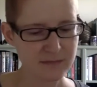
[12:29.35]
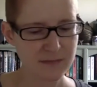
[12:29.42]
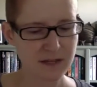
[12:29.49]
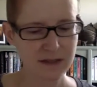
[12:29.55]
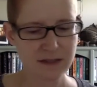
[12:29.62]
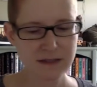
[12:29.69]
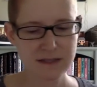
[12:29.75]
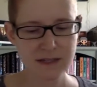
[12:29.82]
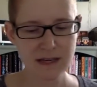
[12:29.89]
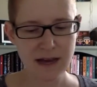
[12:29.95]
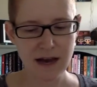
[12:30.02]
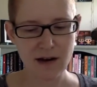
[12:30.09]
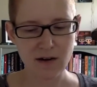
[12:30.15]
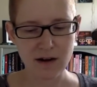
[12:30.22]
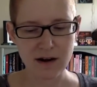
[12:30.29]
Let's see
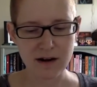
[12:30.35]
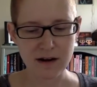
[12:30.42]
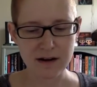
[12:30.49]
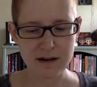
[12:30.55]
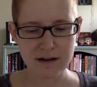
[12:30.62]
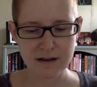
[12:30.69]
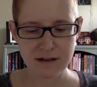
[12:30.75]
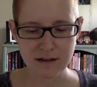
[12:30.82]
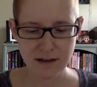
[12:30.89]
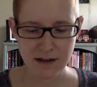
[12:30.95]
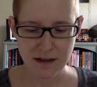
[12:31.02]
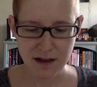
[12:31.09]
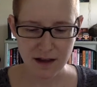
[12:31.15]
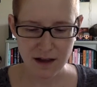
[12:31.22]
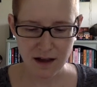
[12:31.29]
how our
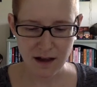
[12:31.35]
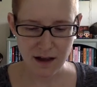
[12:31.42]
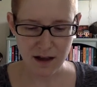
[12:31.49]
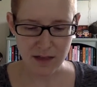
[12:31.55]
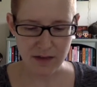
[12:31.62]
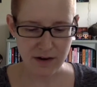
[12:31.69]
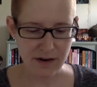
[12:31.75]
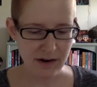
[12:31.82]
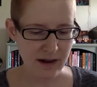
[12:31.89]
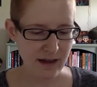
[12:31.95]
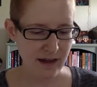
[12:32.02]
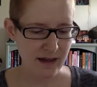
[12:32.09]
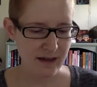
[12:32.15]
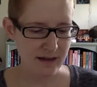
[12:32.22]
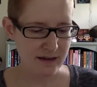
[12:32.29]
other
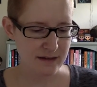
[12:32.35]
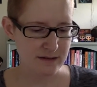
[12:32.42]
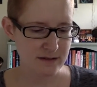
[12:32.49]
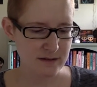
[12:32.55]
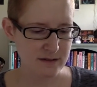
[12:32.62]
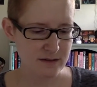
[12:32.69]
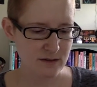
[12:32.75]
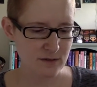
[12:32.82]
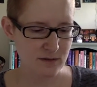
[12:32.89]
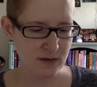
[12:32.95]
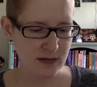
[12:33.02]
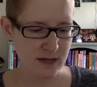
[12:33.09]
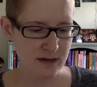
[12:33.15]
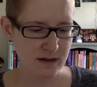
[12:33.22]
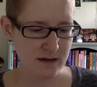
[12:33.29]
egg is
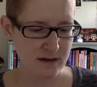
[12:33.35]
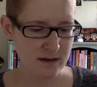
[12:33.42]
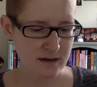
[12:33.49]
doing.